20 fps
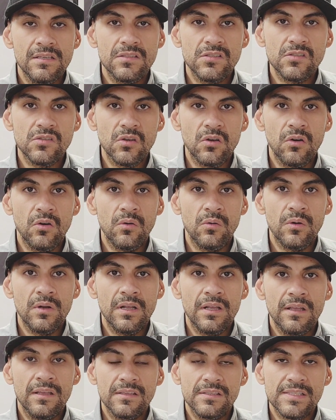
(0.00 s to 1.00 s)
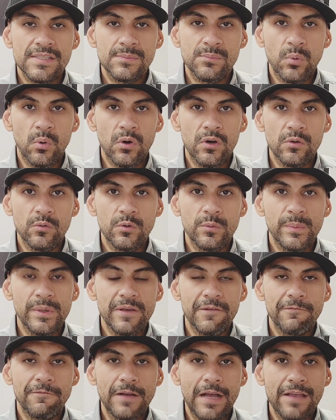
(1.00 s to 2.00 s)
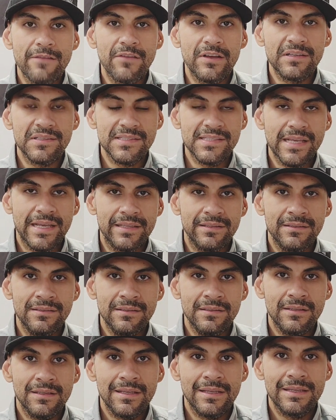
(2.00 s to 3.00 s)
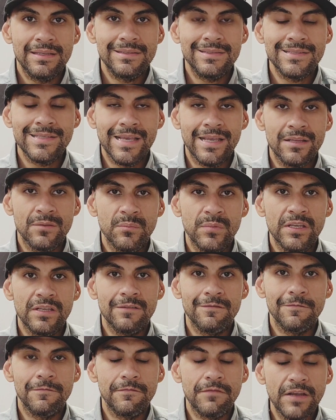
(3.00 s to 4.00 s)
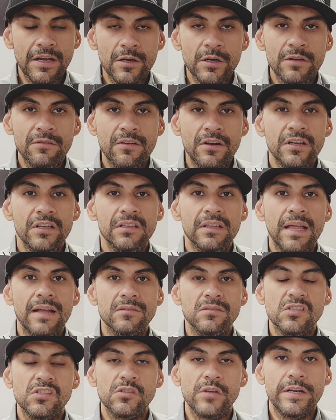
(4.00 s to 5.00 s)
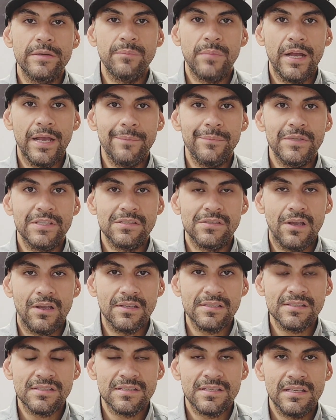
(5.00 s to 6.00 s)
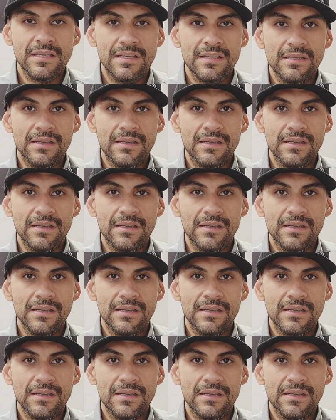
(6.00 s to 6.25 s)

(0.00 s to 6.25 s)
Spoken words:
So Sport would be a 5 out of 10, 10 being very, very loud straight pipe exhaust,